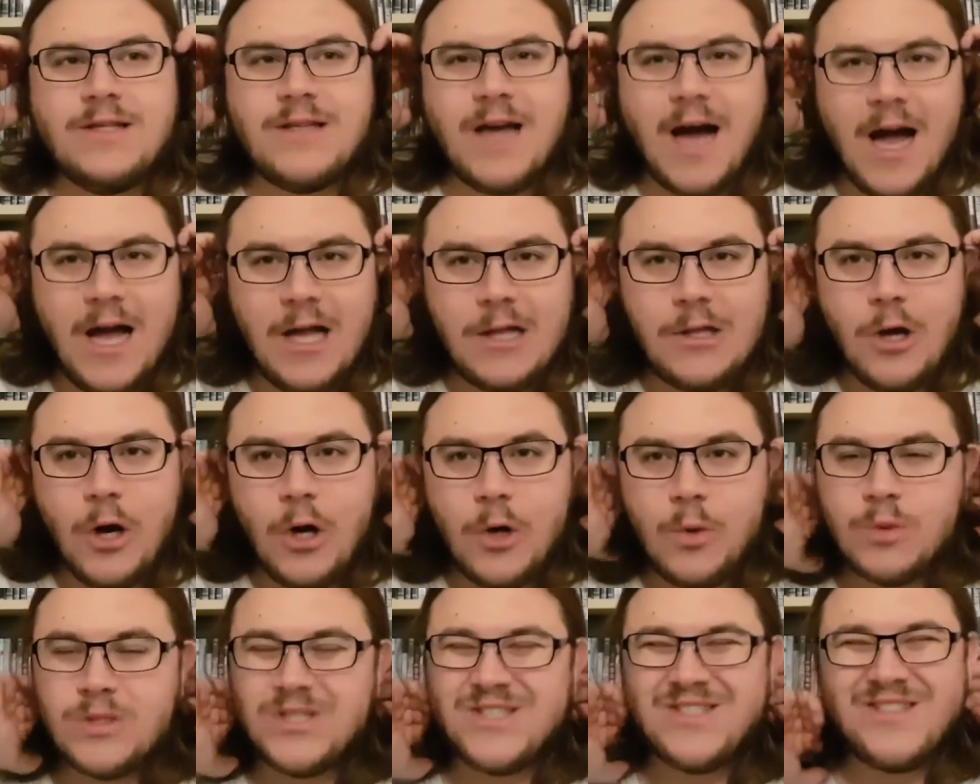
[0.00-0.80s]
The
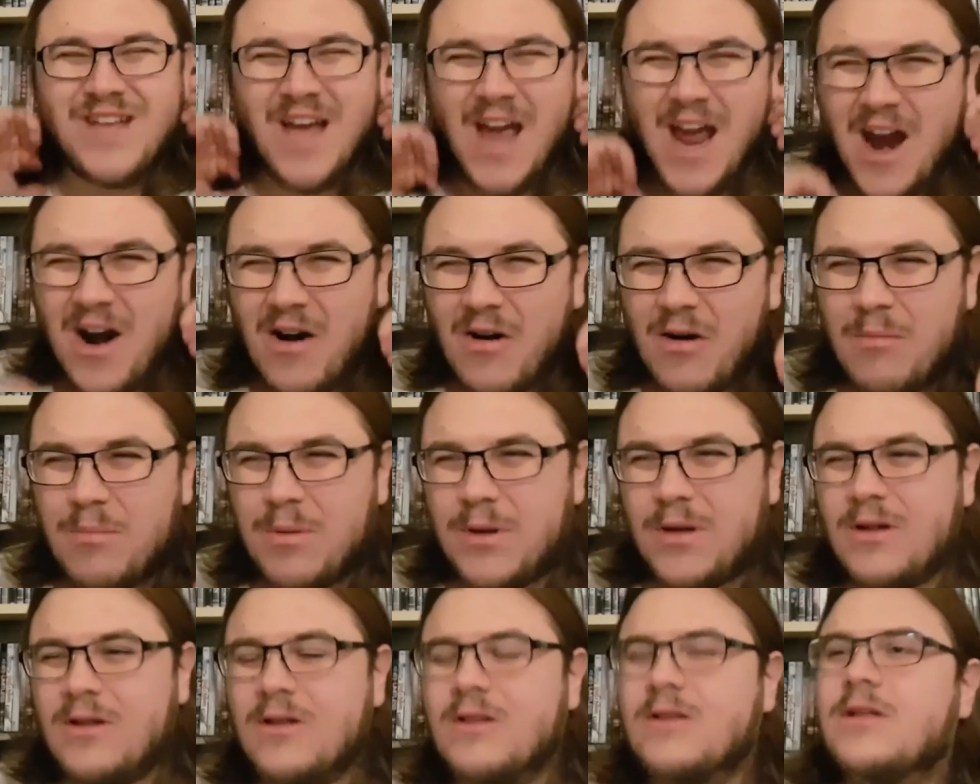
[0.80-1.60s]
dialogue was
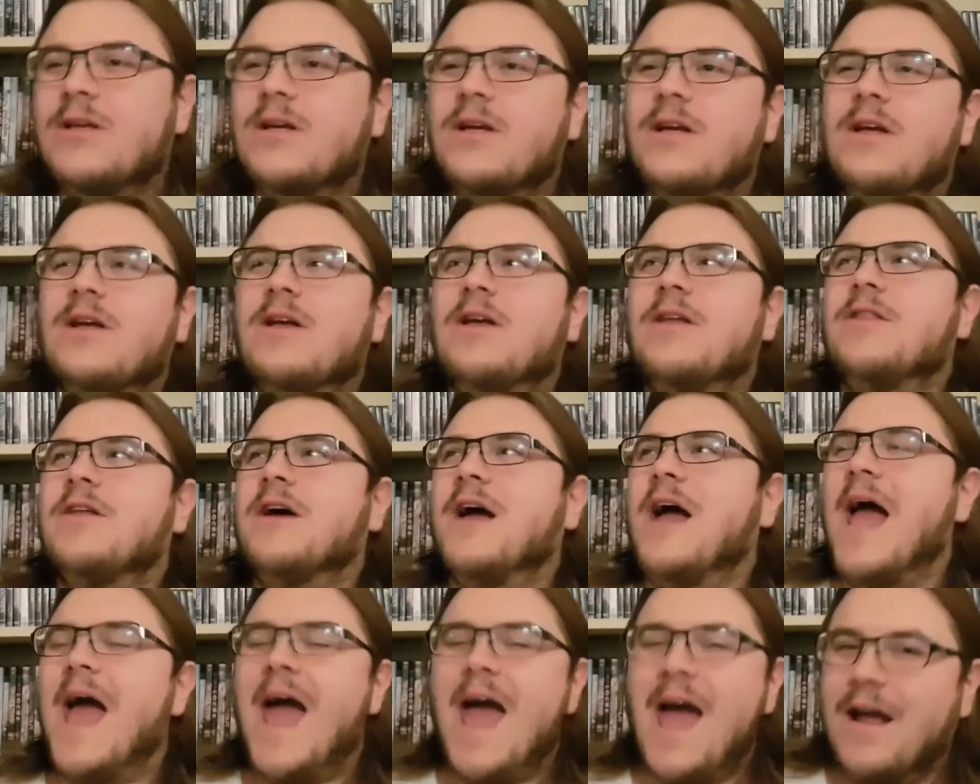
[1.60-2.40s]
terrible,
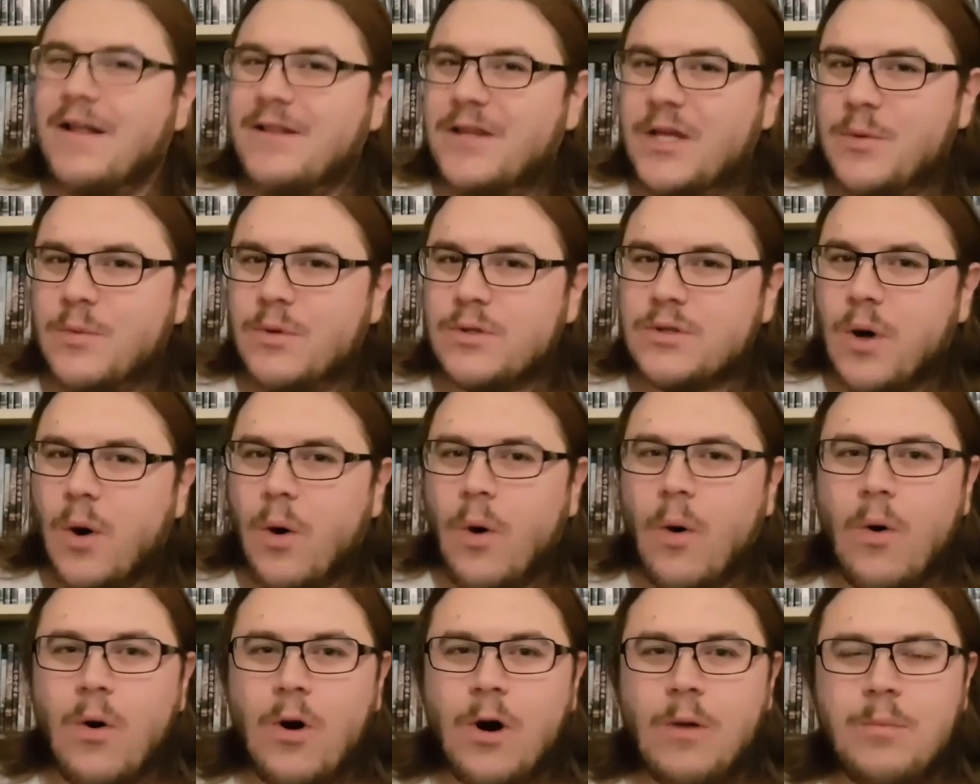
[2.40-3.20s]
the acting
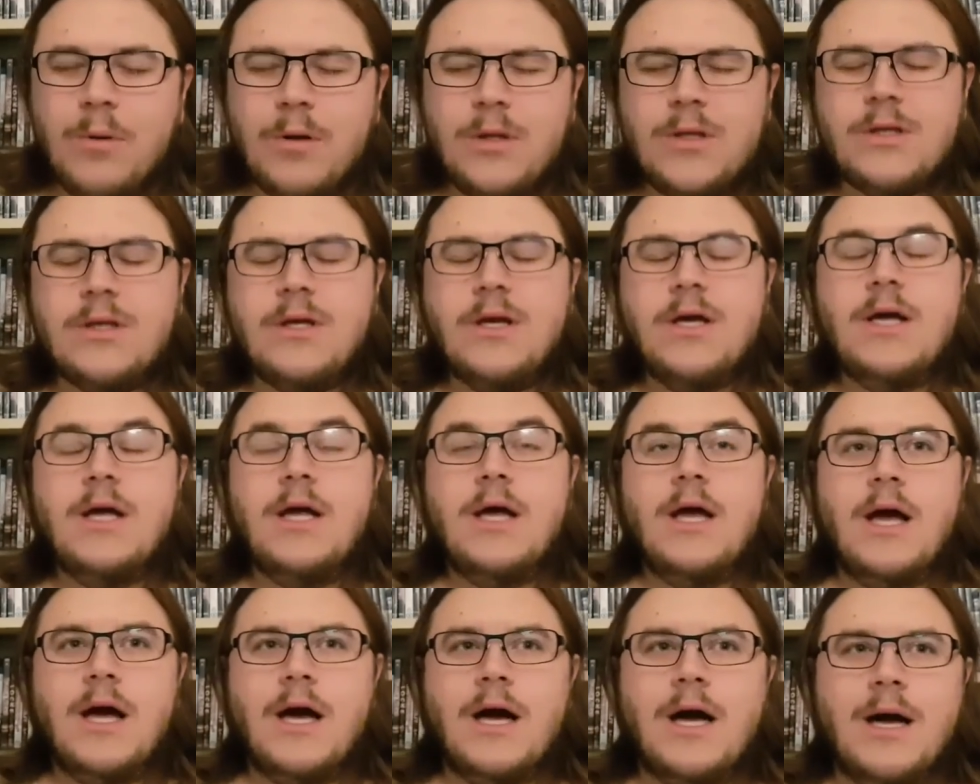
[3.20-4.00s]
was
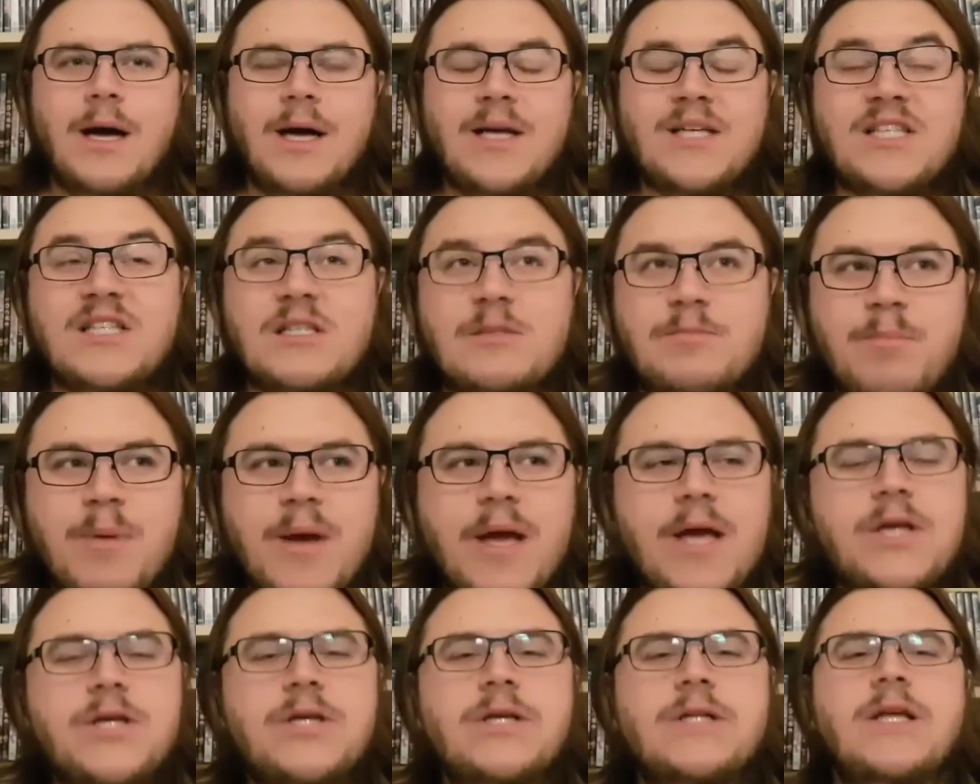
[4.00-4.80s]
horrible, uh,
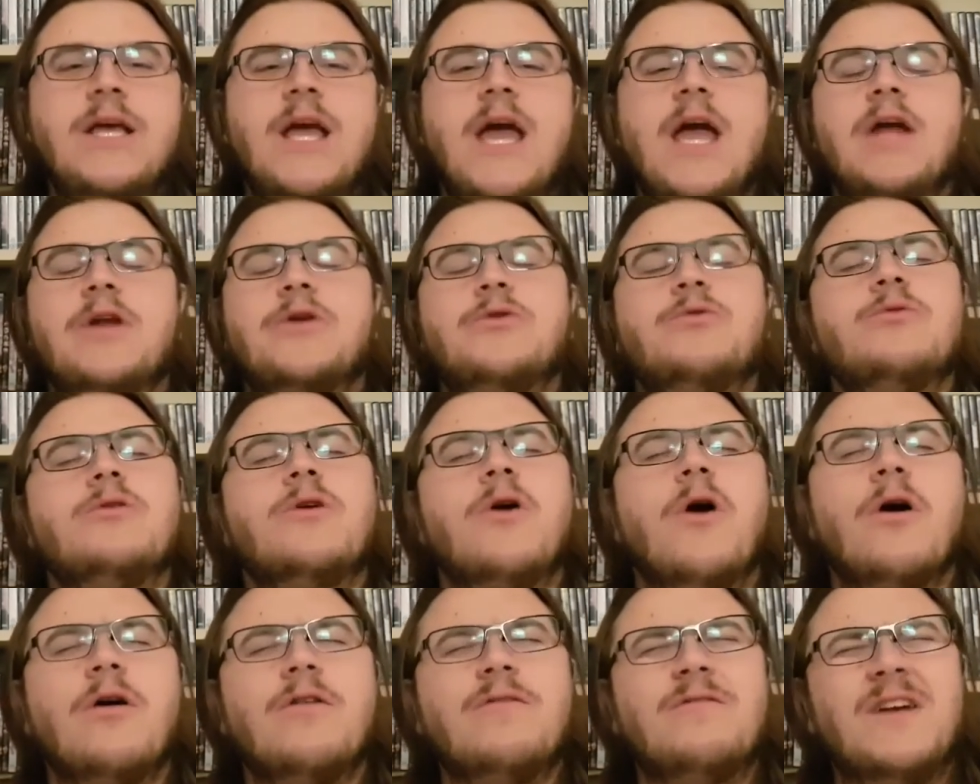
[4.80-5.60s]
especially
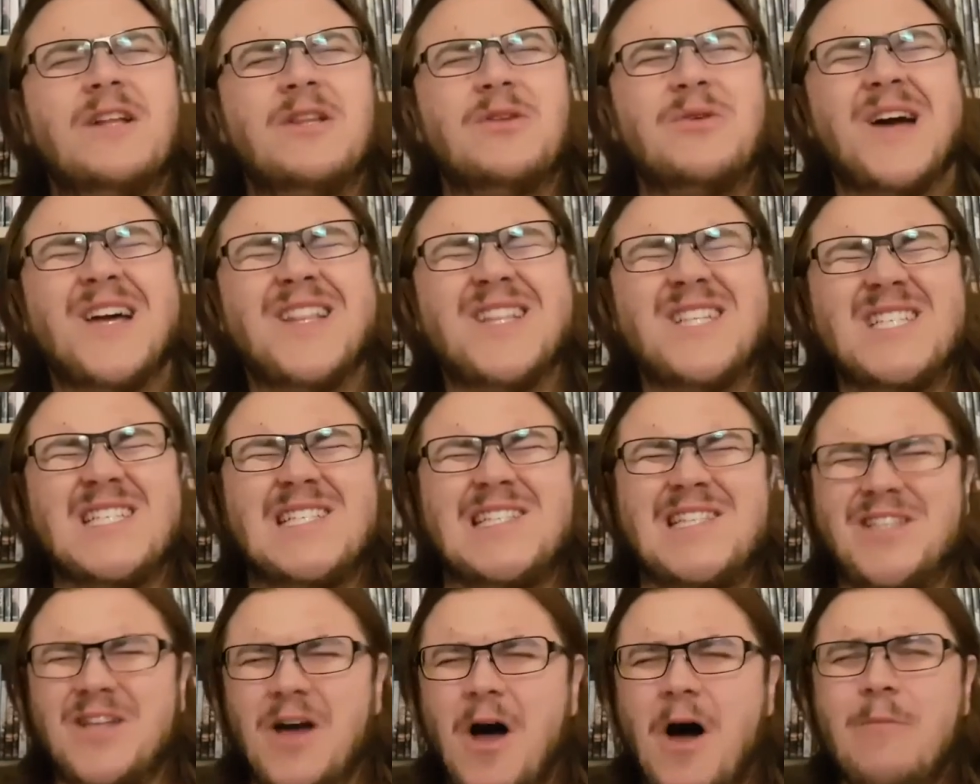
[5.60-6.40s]
Andrew Garfield, who
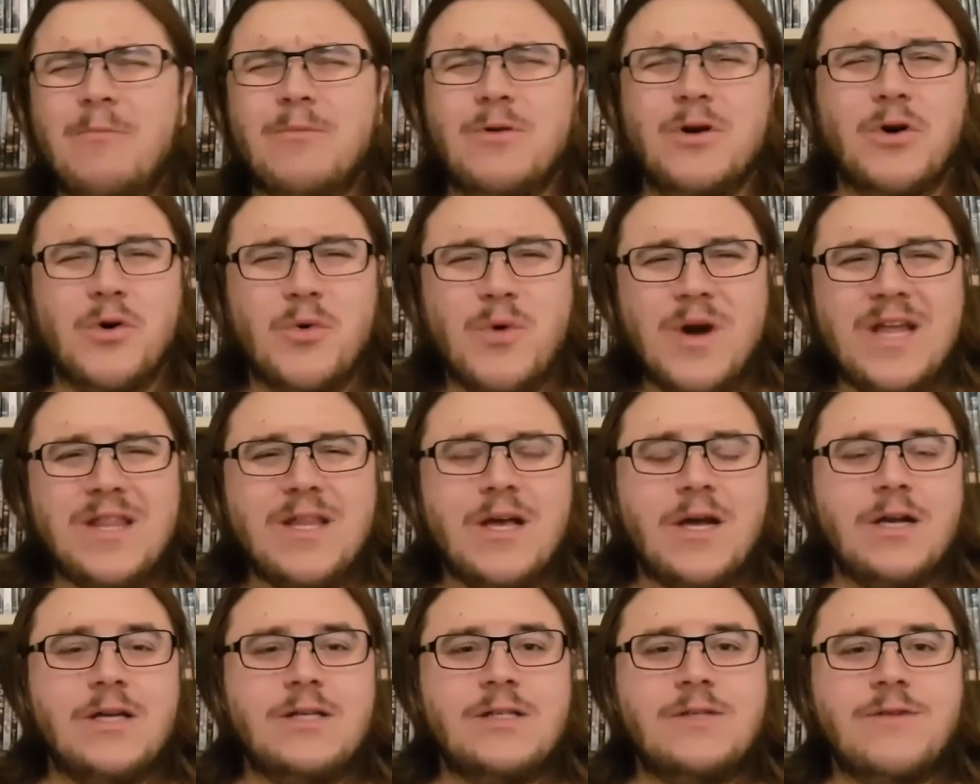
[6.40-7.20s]
had this dumb
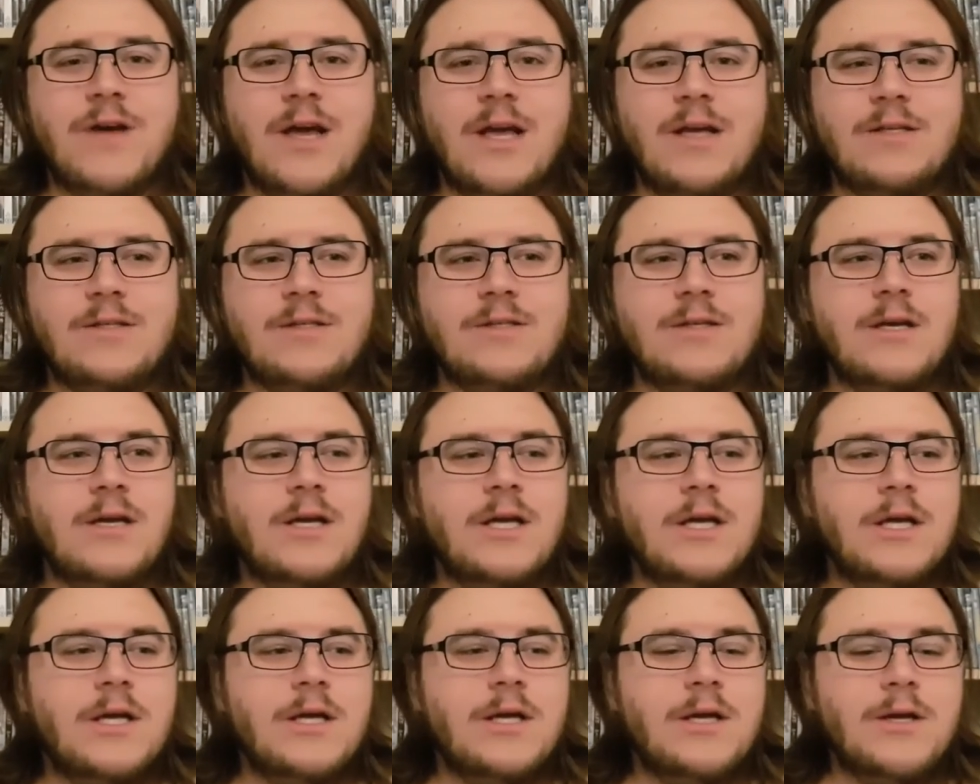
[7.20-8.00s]
grin on his
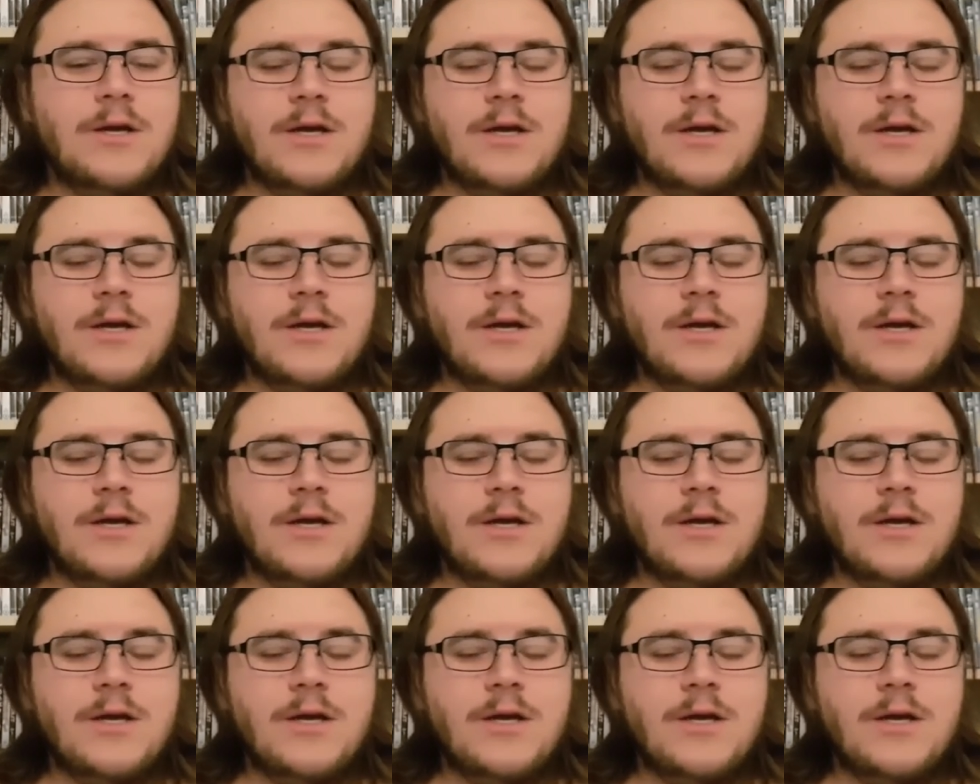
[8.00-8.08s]
face.